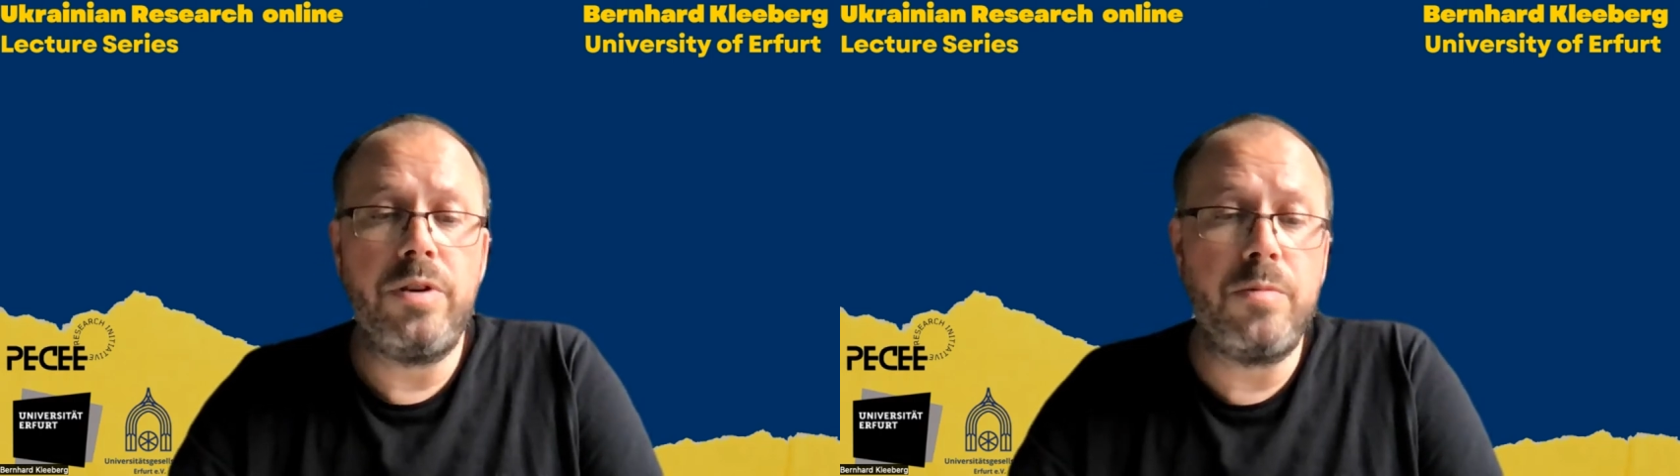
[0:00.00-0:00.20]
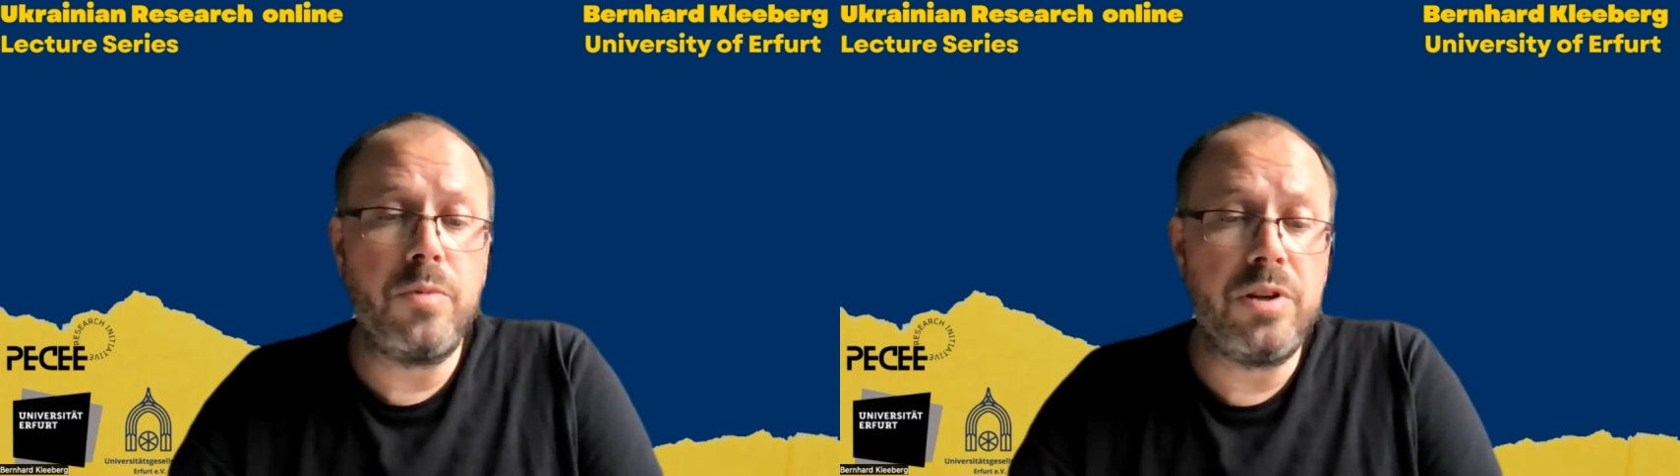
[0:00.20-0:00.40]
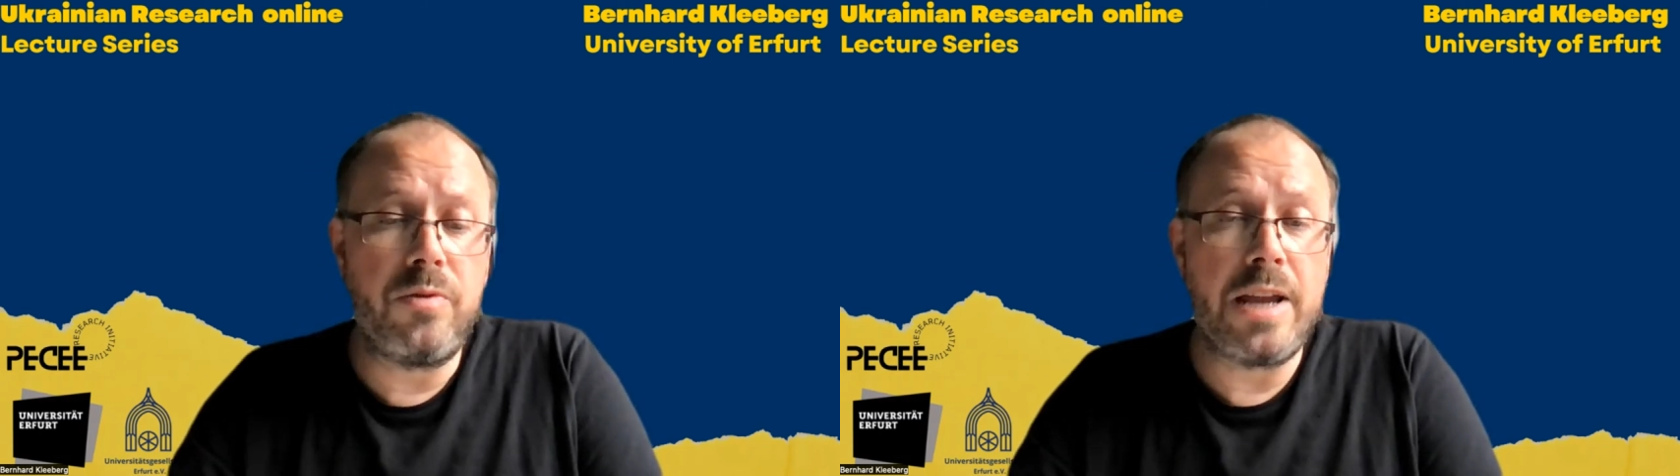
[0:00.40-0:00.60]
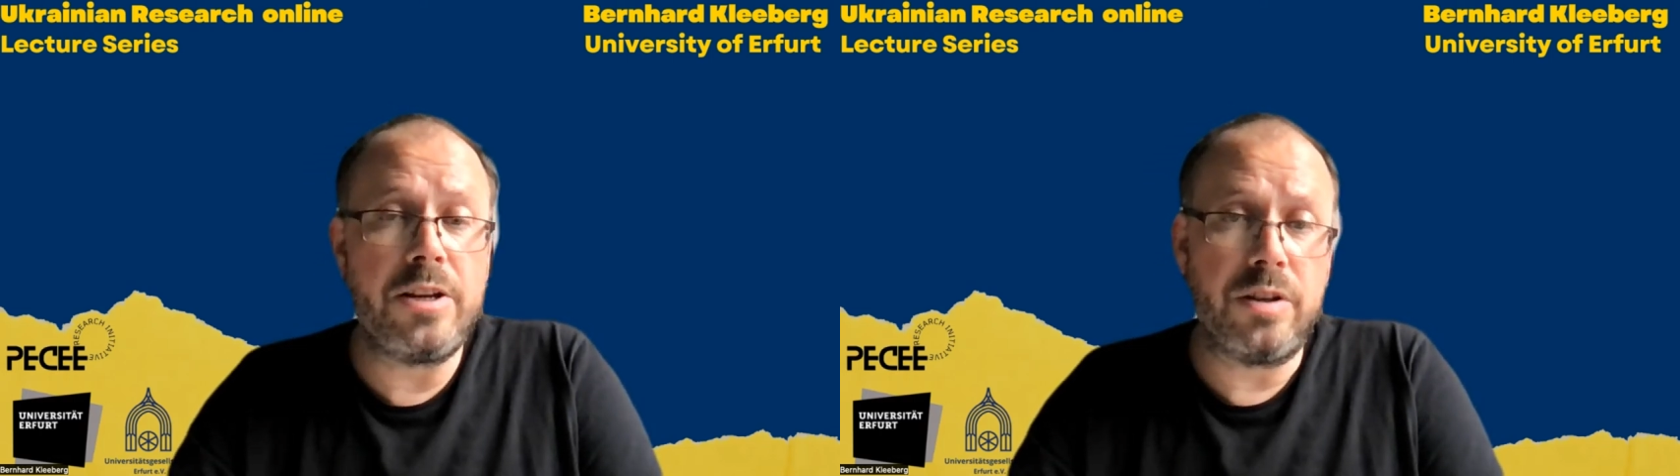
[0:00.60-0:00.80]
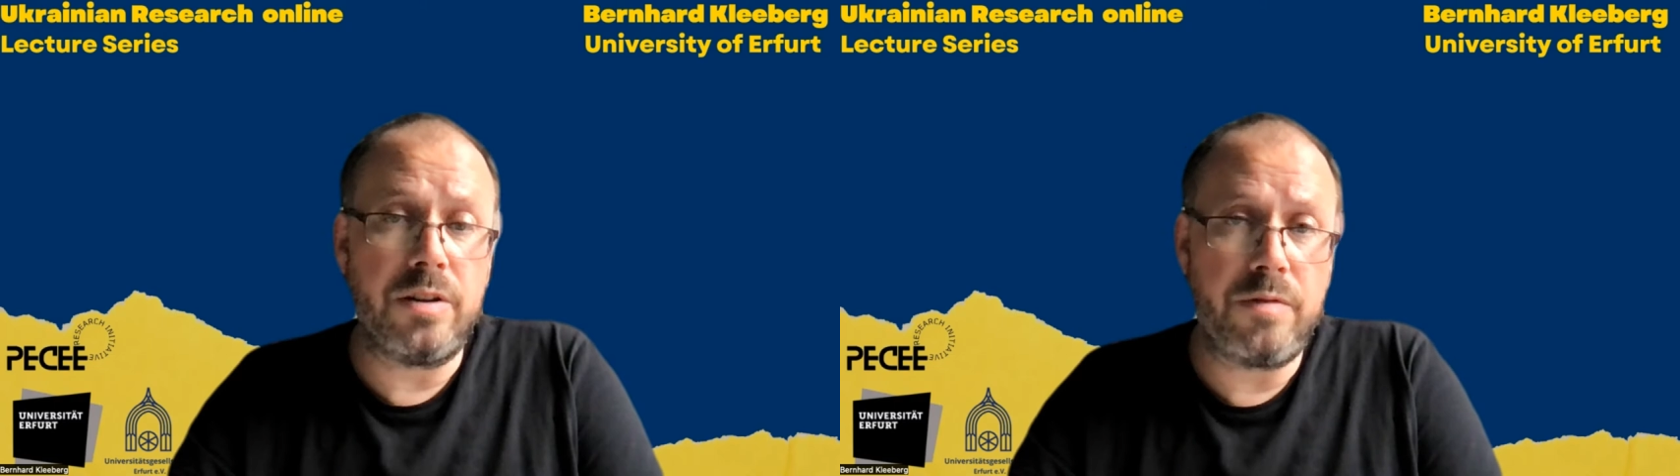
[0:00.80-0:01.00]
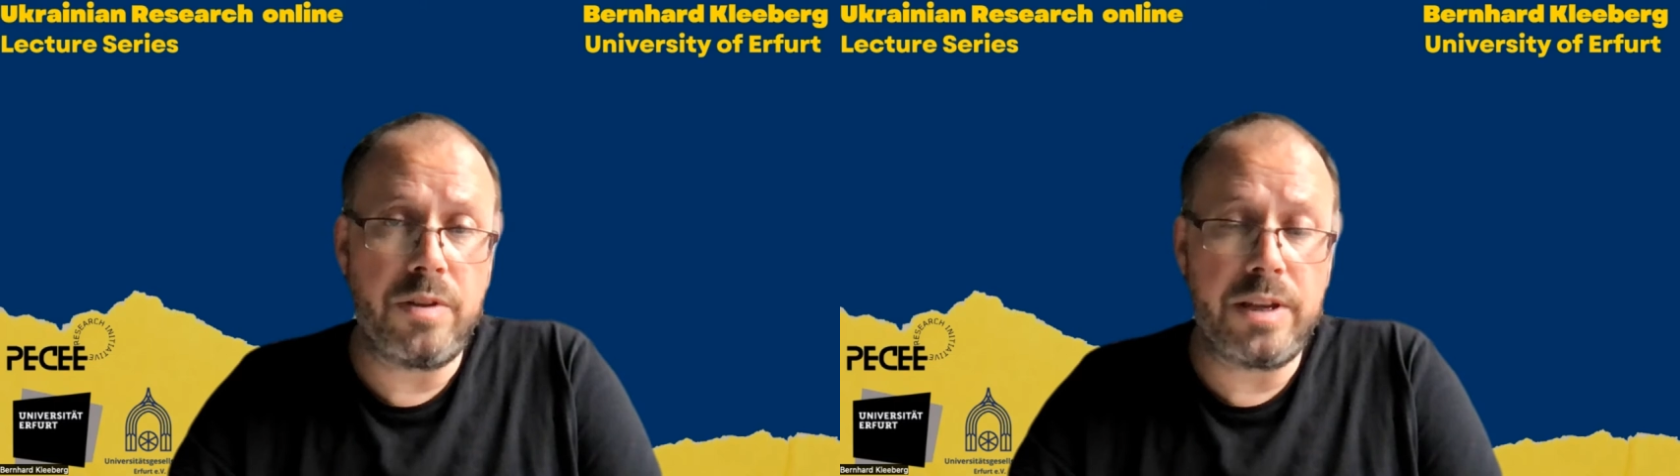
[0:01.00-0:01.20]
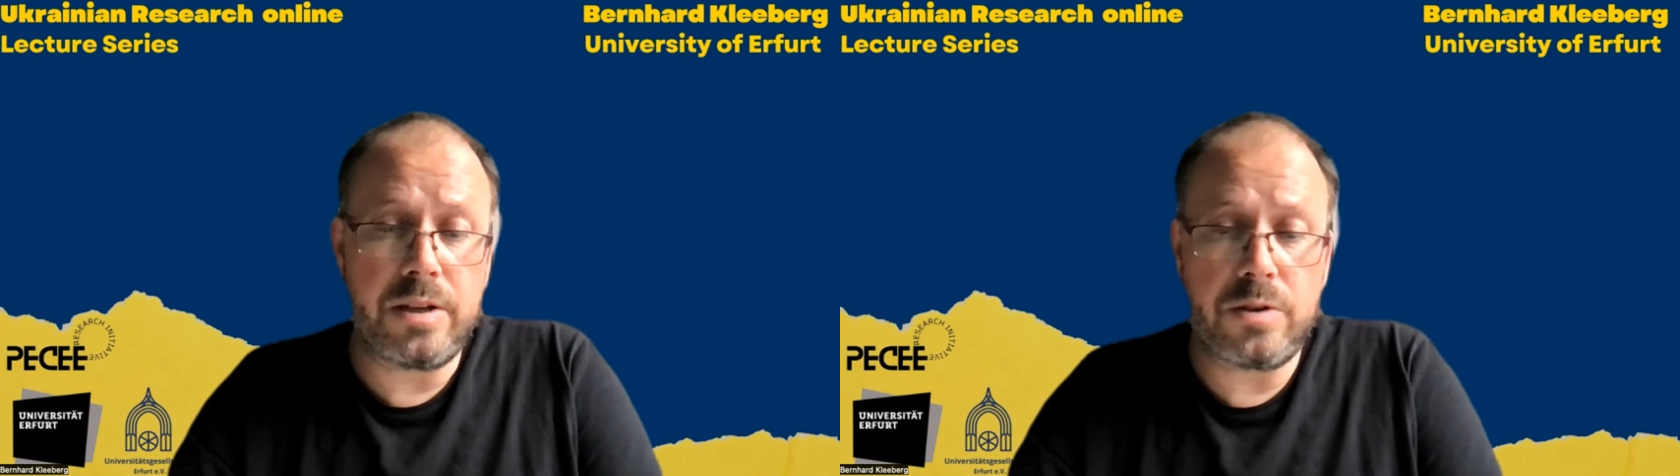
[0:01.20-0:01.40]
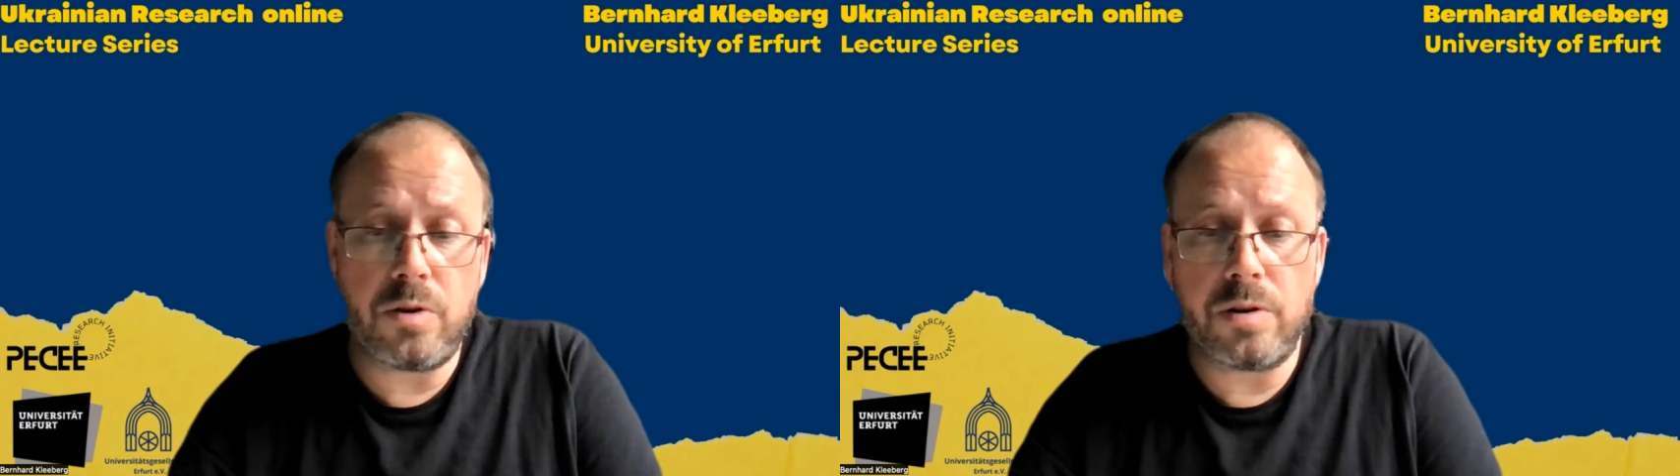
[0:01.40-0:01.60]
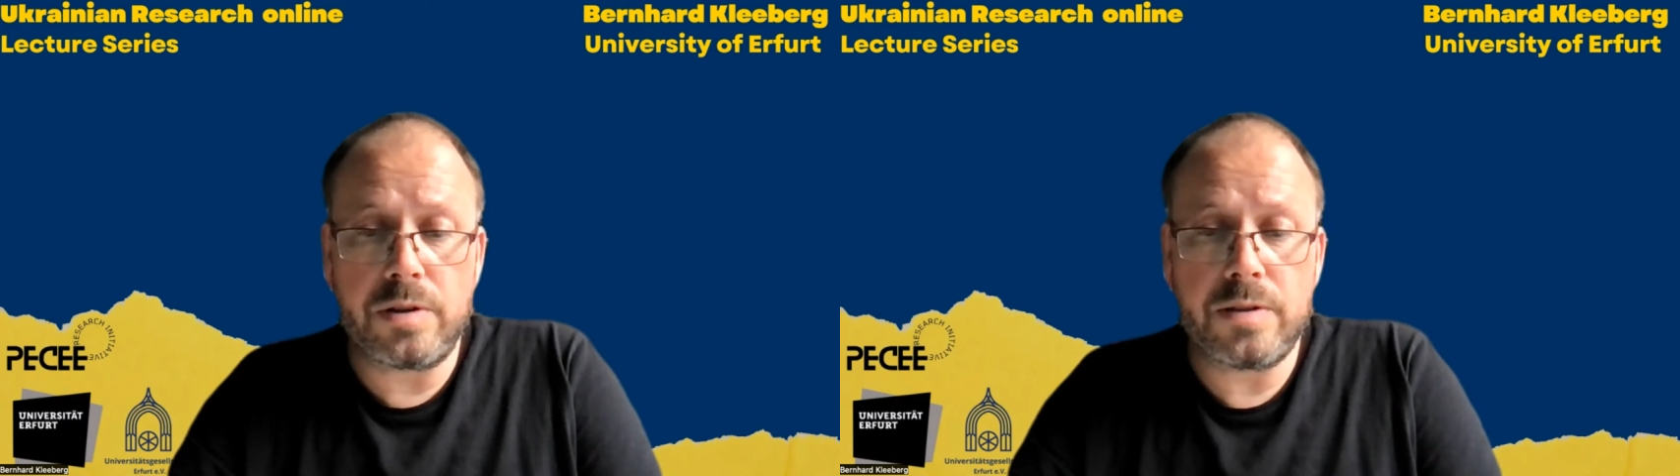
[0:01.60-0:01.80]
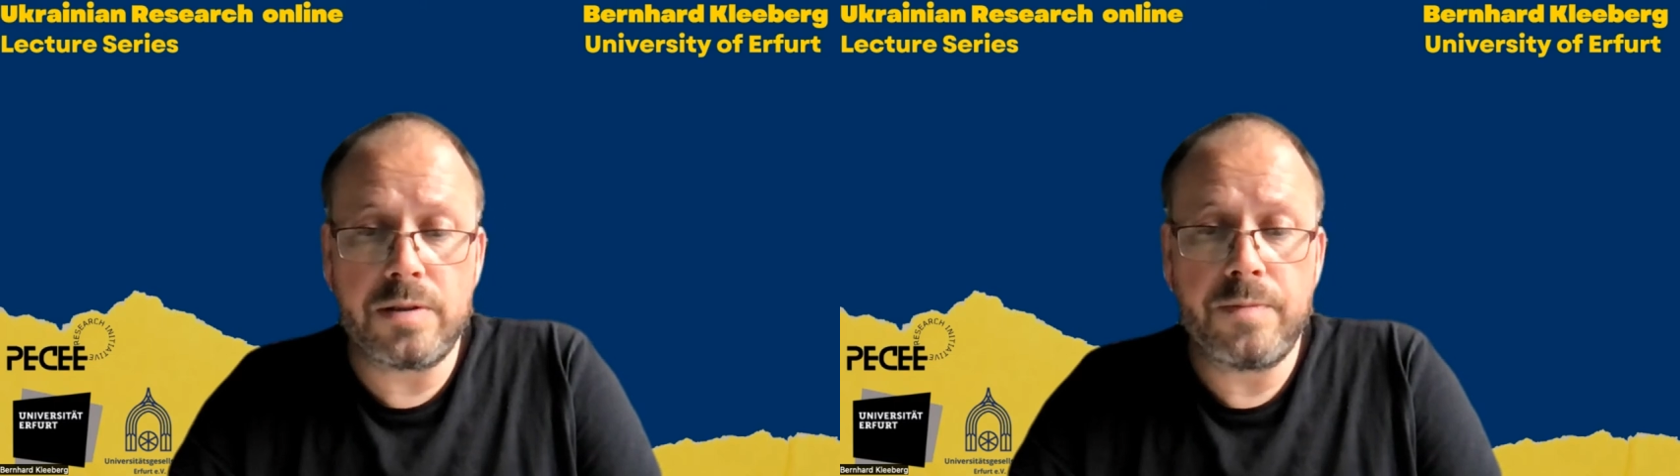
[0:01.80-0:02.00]
remuneration for their
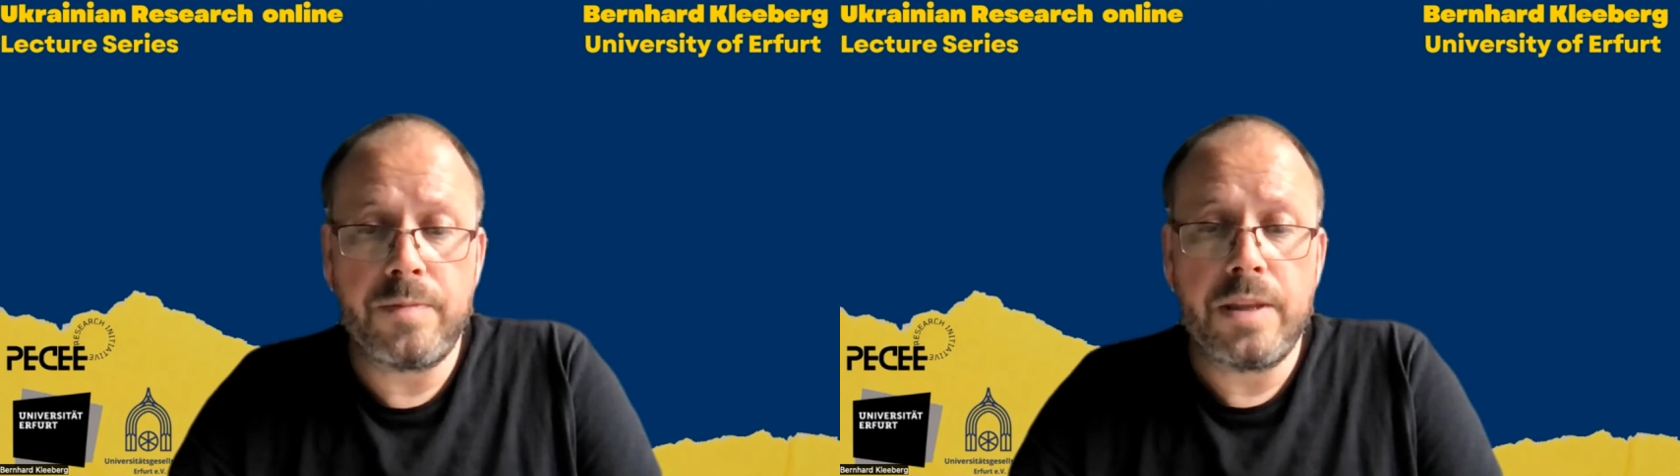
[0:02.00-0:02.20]
talks.